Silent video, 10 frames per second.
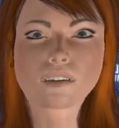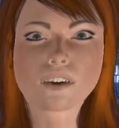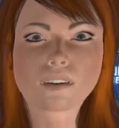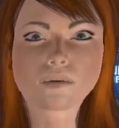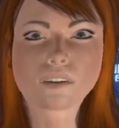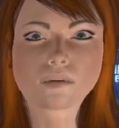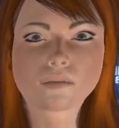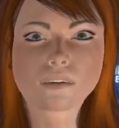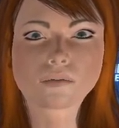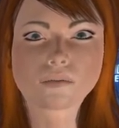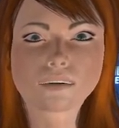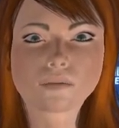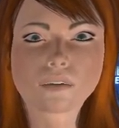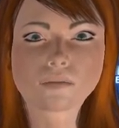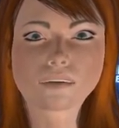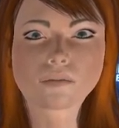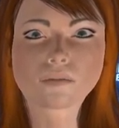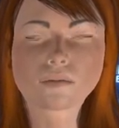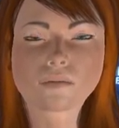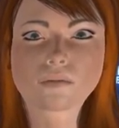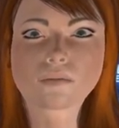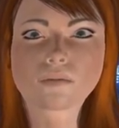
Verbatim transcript: terrorist group's de facto capital.